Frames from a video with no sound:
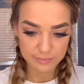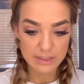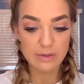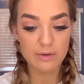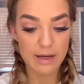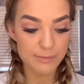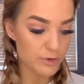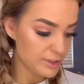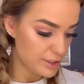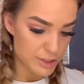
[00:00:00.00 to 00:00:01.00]
so I'm
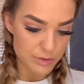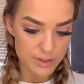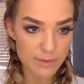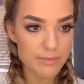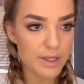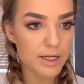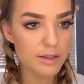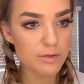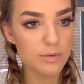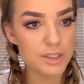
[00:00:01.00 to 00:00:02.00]
going to do
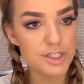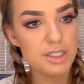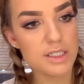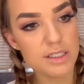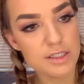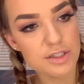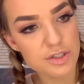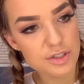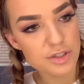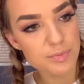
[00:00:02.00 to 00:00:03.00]
something which is
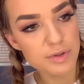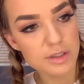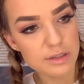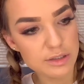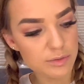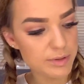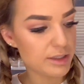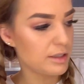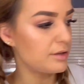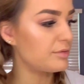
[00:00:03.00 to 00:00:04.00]
just to put a little
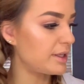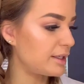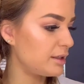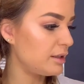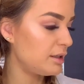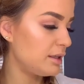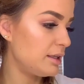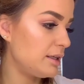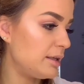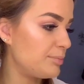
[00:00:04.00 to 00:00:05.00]
bit of like
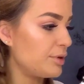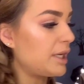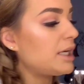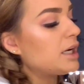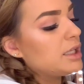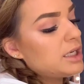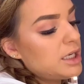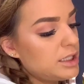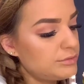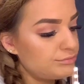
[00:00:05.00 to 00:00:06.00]
a pretty
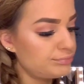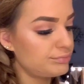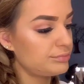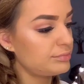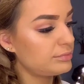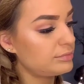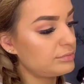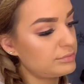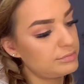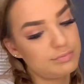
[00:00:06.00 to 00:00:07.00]
color,
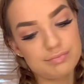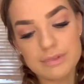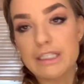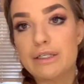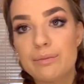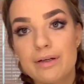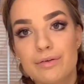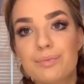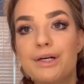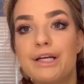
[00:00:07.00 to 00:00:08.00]
a little bit of a
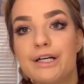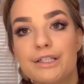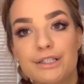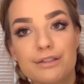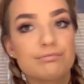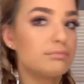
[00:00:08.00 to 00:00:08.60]
pretty color.